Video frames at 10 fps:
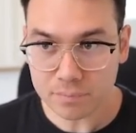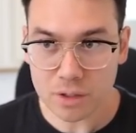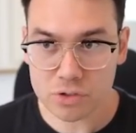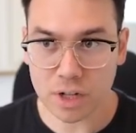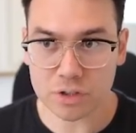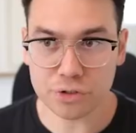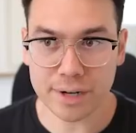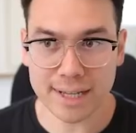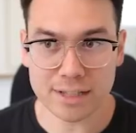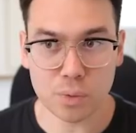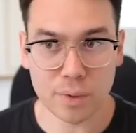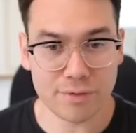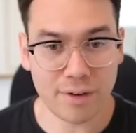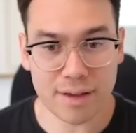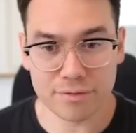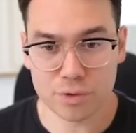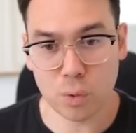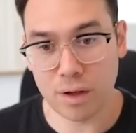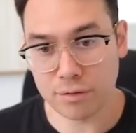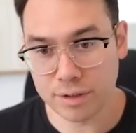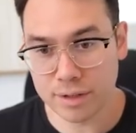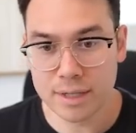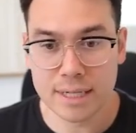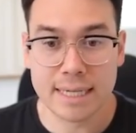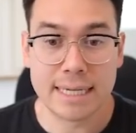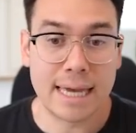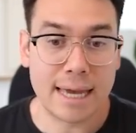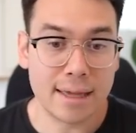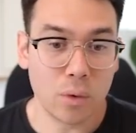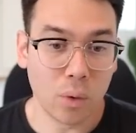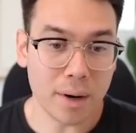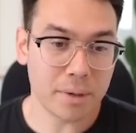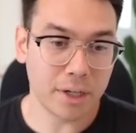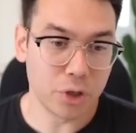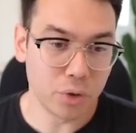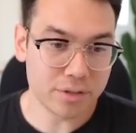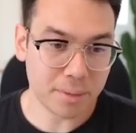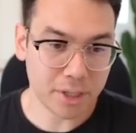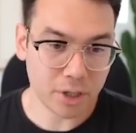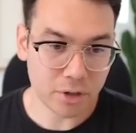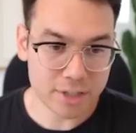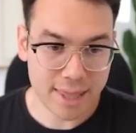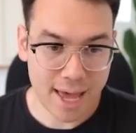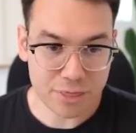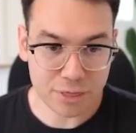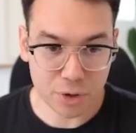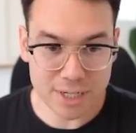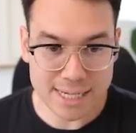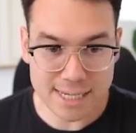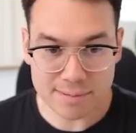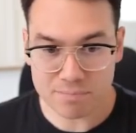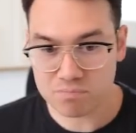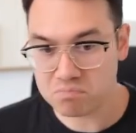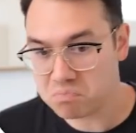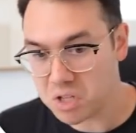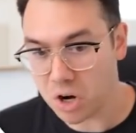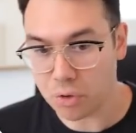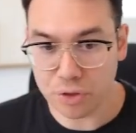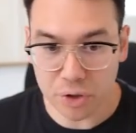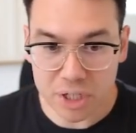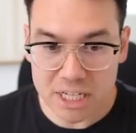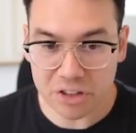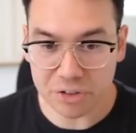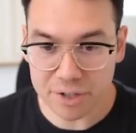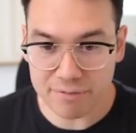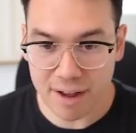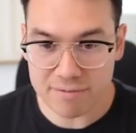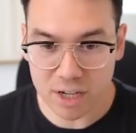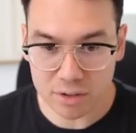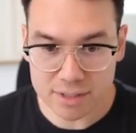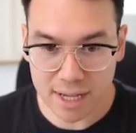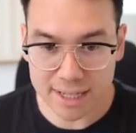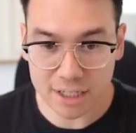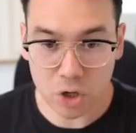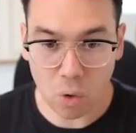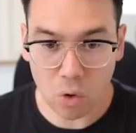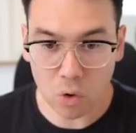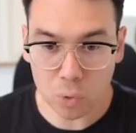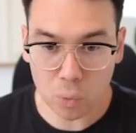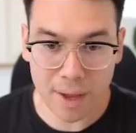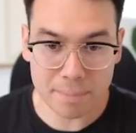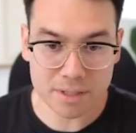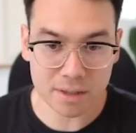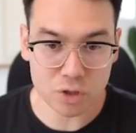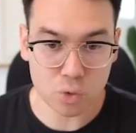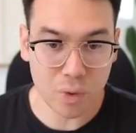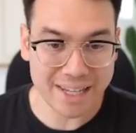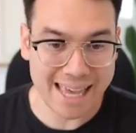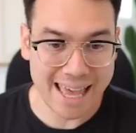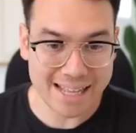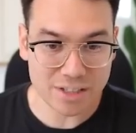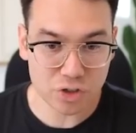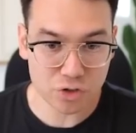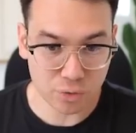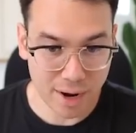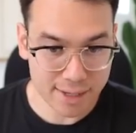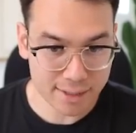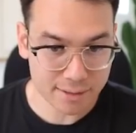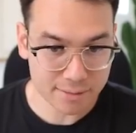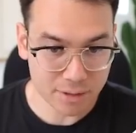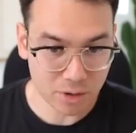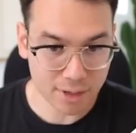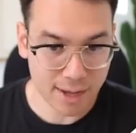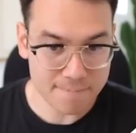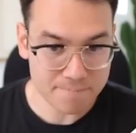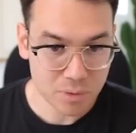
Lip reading: Stock's trading at 25.12. What I'm gonna do is I'm gonna go to that 30 to 35 Delta. I could go all the way up to the 28 strike, okay?